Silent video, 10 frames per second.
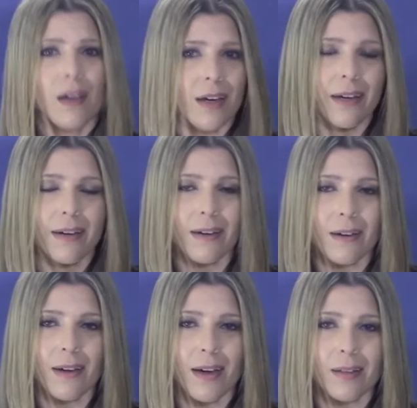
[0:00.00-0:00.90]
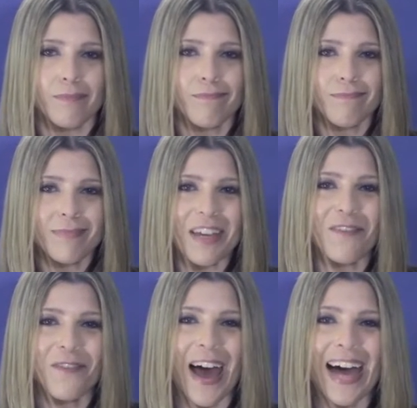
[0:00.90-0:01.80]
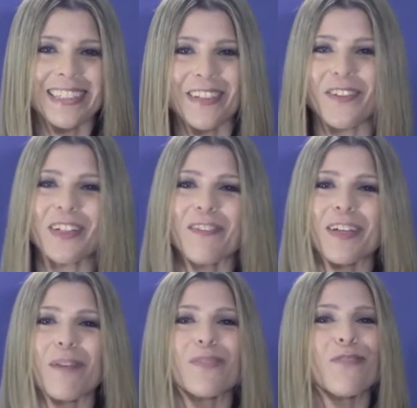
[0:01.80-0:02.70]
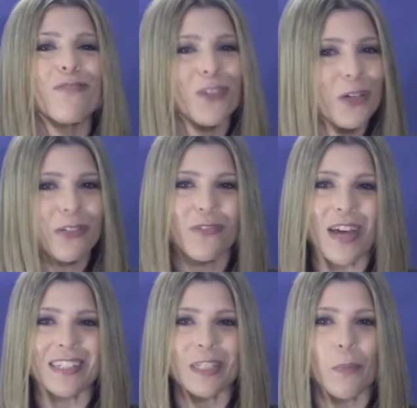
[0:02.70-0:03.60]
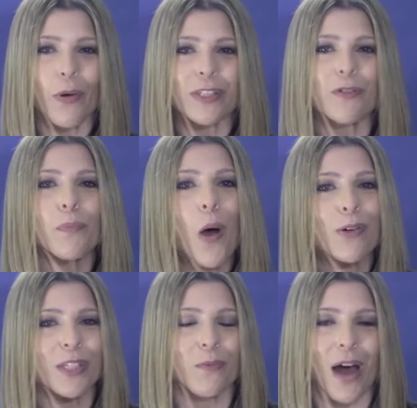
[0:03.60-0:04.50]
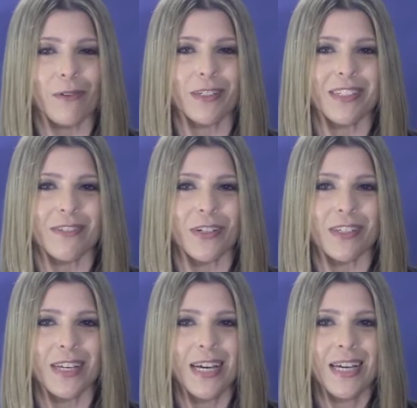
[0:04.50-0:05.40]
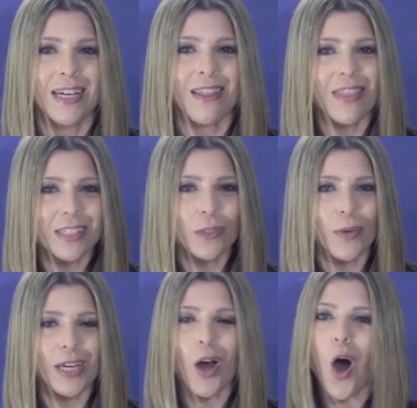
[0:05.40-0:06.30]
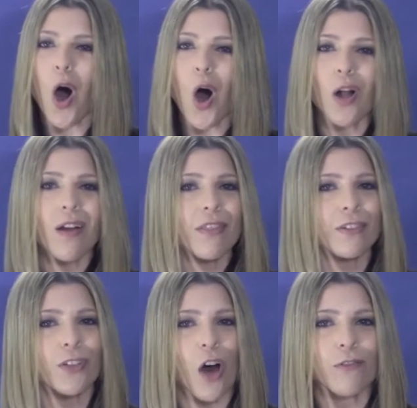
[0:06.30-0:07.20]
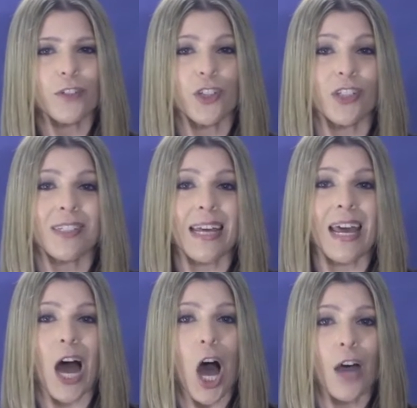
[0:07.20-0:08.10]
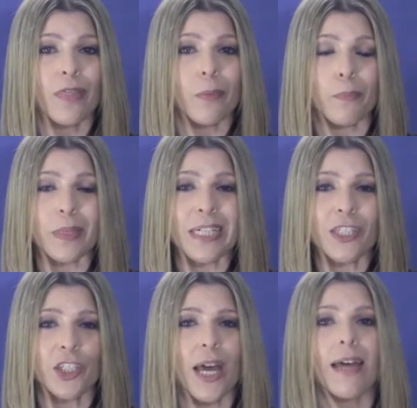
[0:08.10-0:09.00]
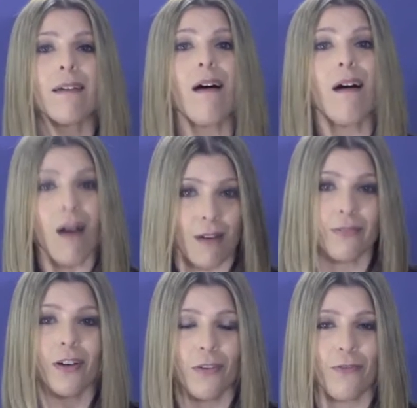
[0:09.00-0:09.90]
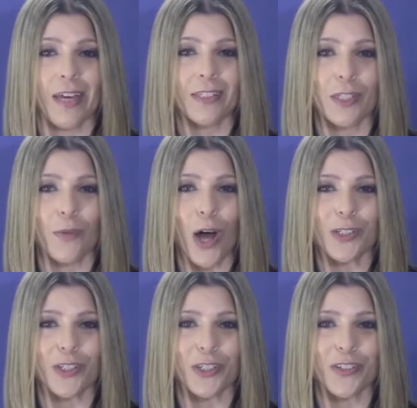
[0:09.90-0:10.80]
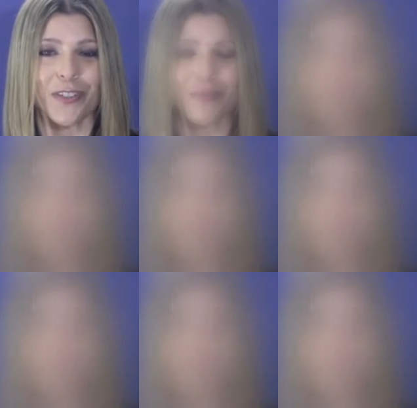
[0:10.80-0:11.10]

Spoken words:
I did it again. In fact, they're giving up the fewest fantasy points to opposing wide receivers. This week, all other Dolphins should stay on the beach and off of fantasy rosters.